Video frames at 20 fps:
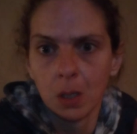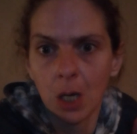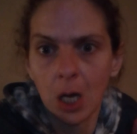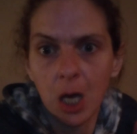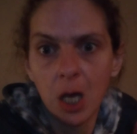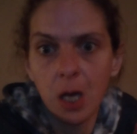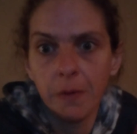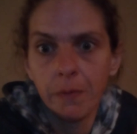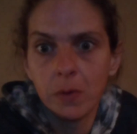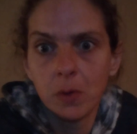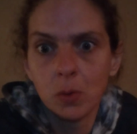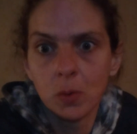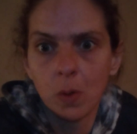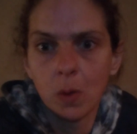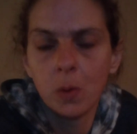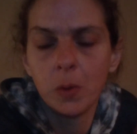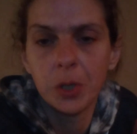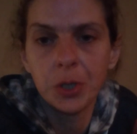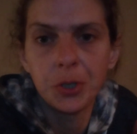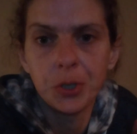I have
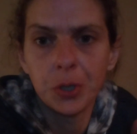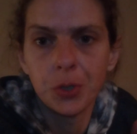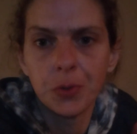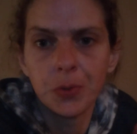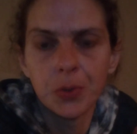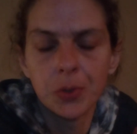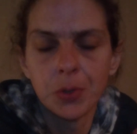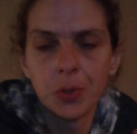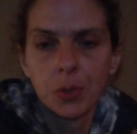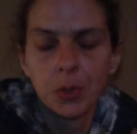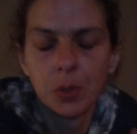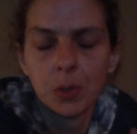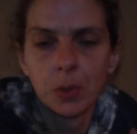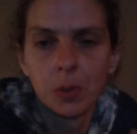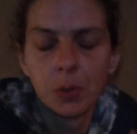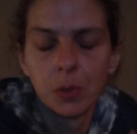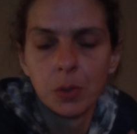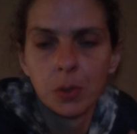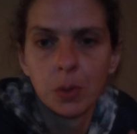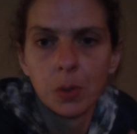control issues.
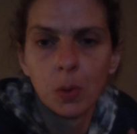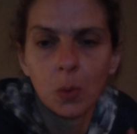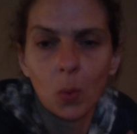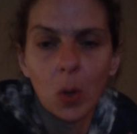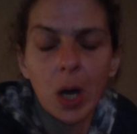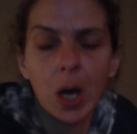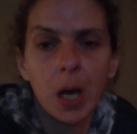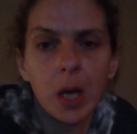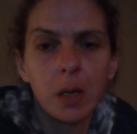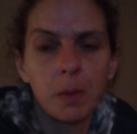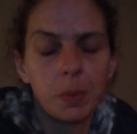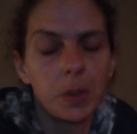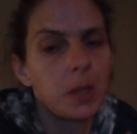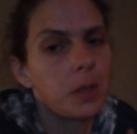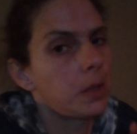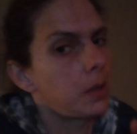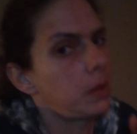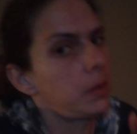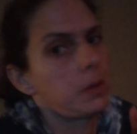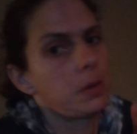Why?
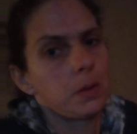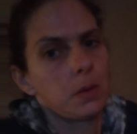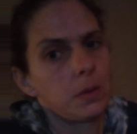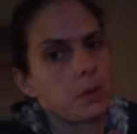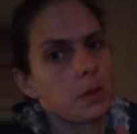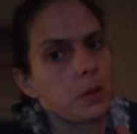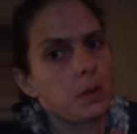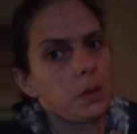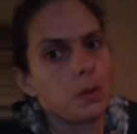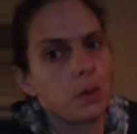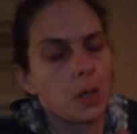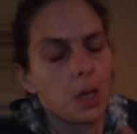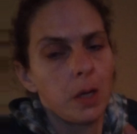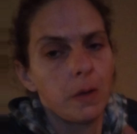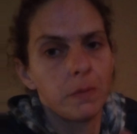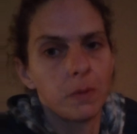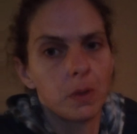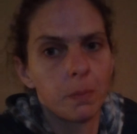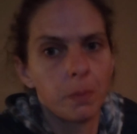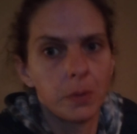Because I
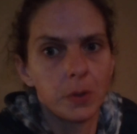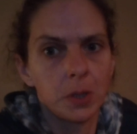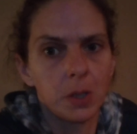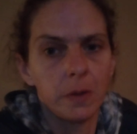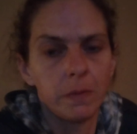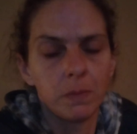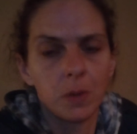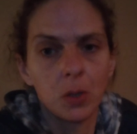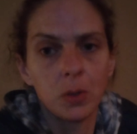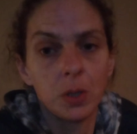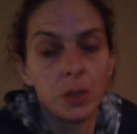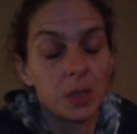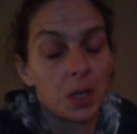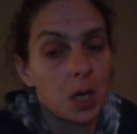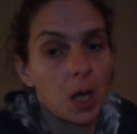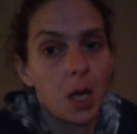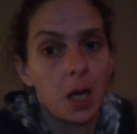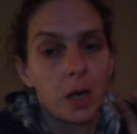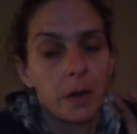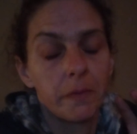have the perceived notion that
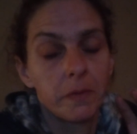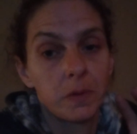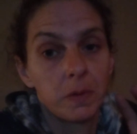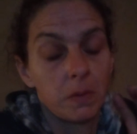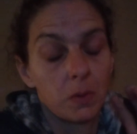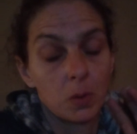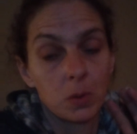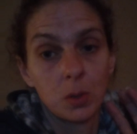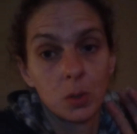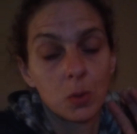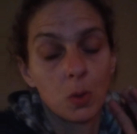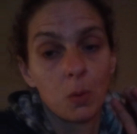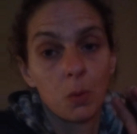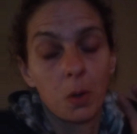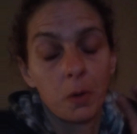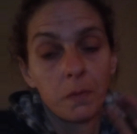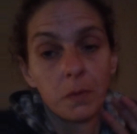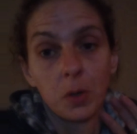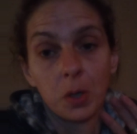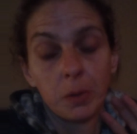I have control
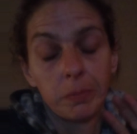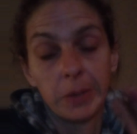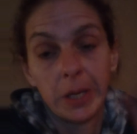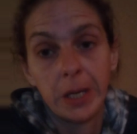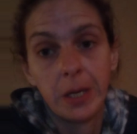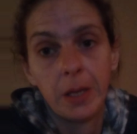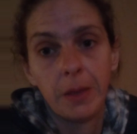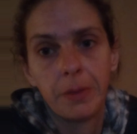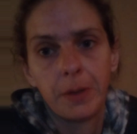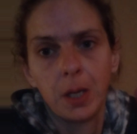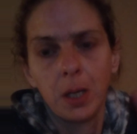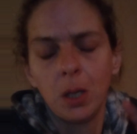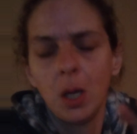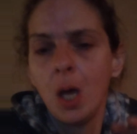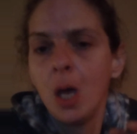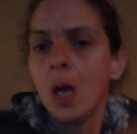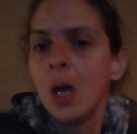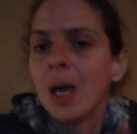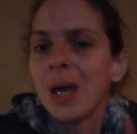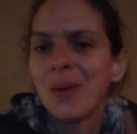over anything.
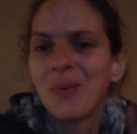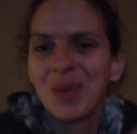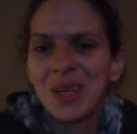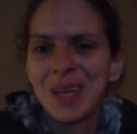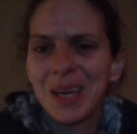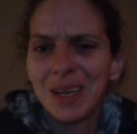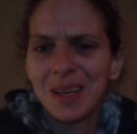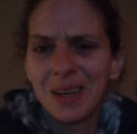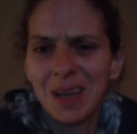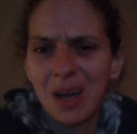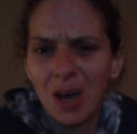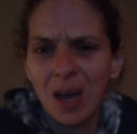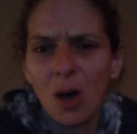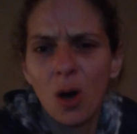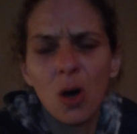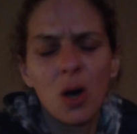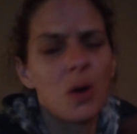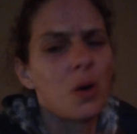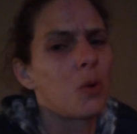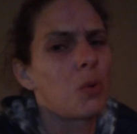And when in
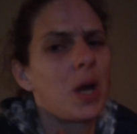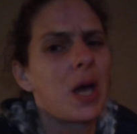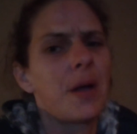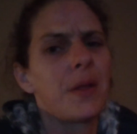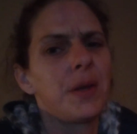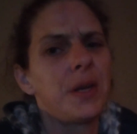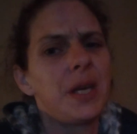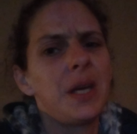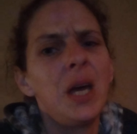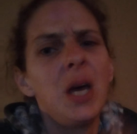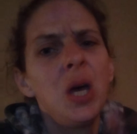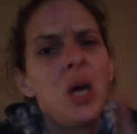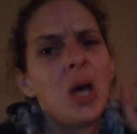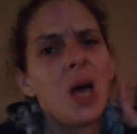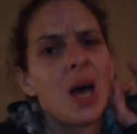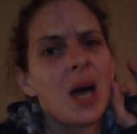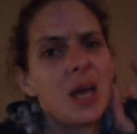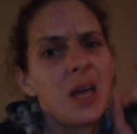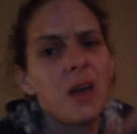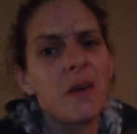all reality,
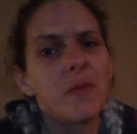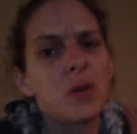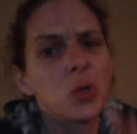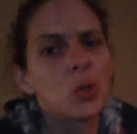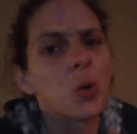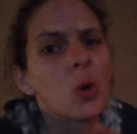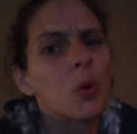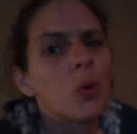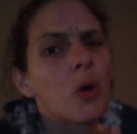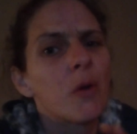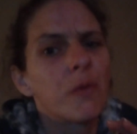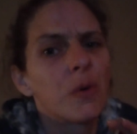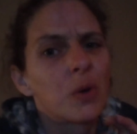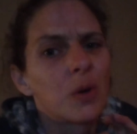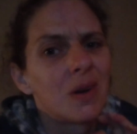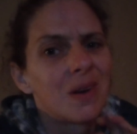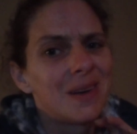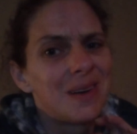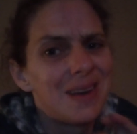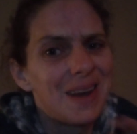I have control
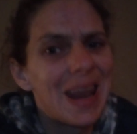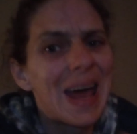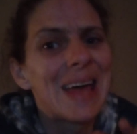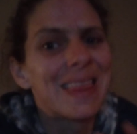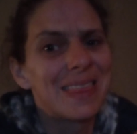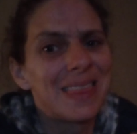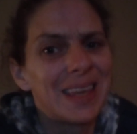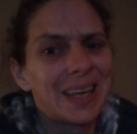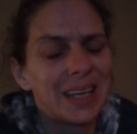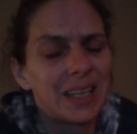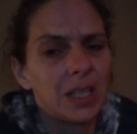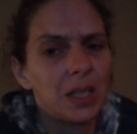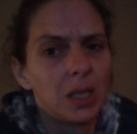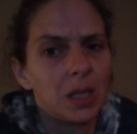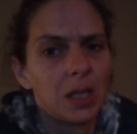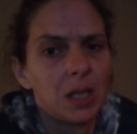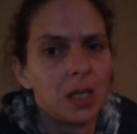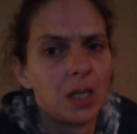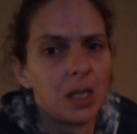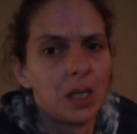over nothing.
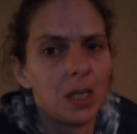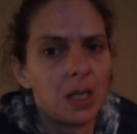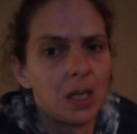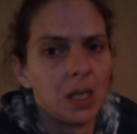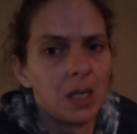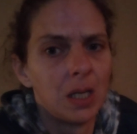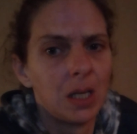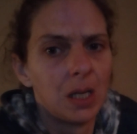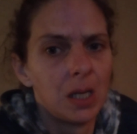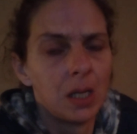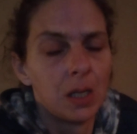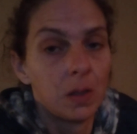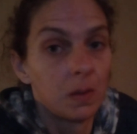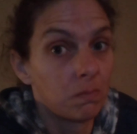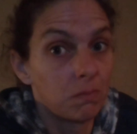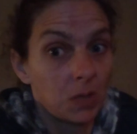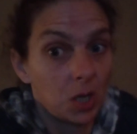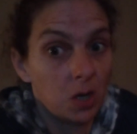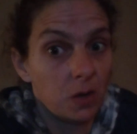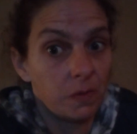
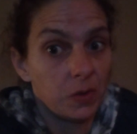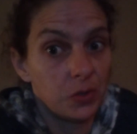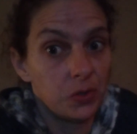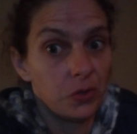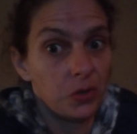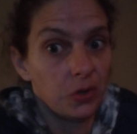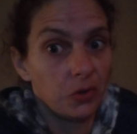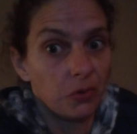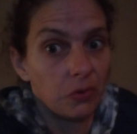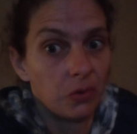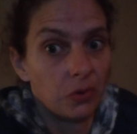None of us do.